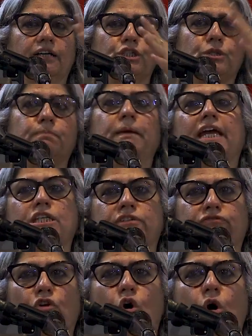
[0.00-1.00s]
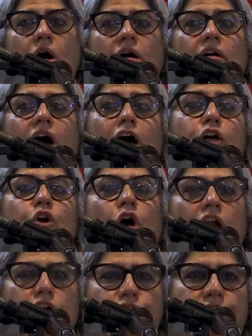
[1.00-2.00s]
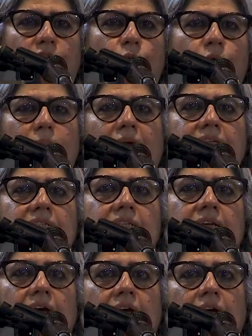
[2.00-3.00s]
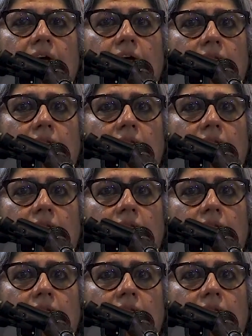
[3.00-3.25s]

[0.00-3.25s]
space for acknowledging women's